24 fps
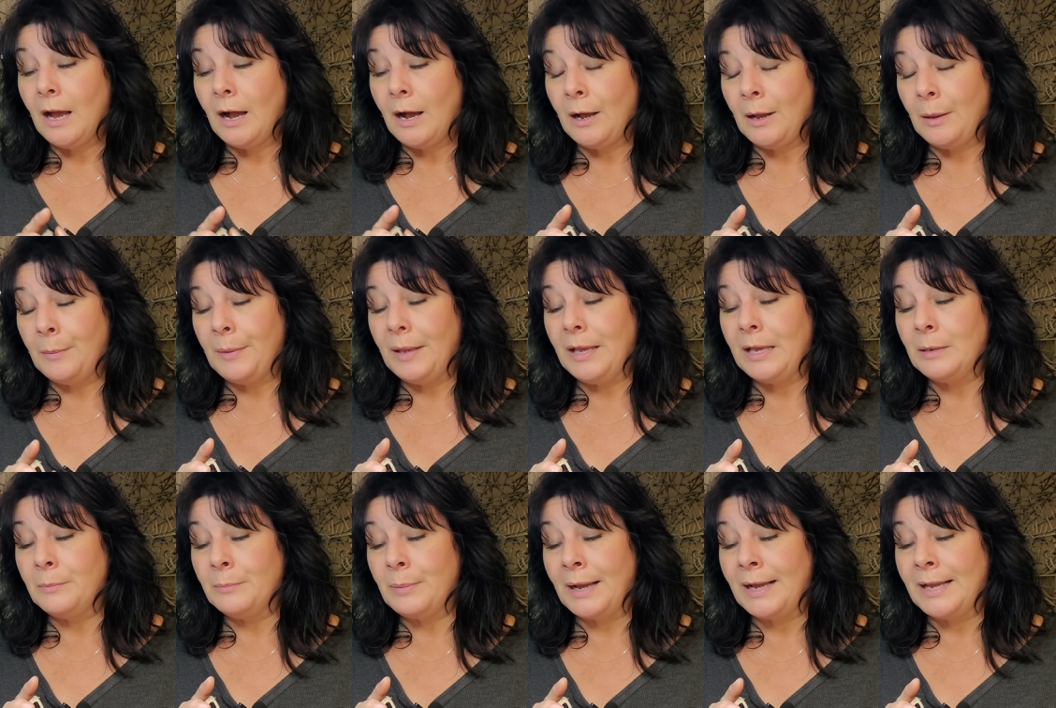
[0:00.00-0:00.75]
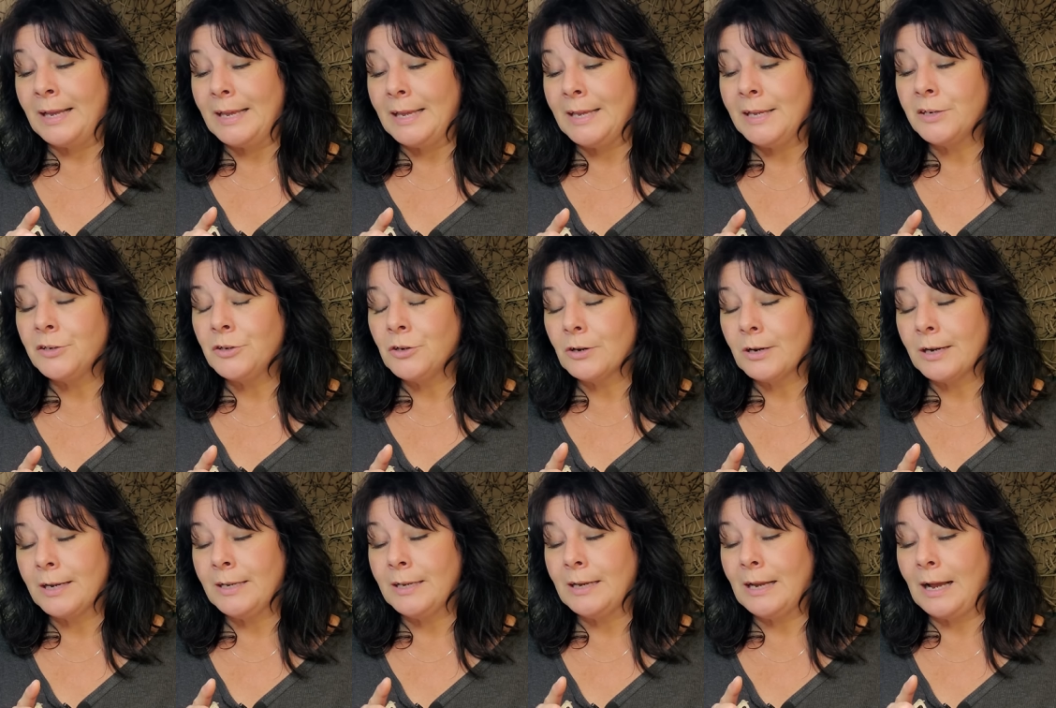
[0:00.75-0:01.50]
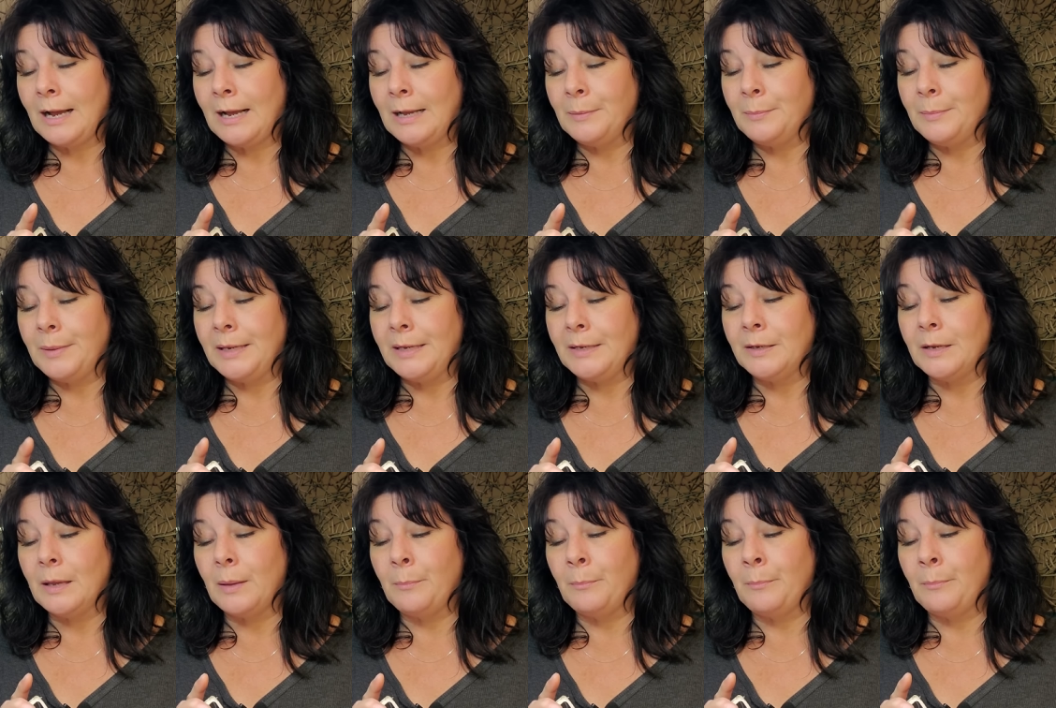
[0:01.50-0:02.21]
Um, and by ignorant, I mean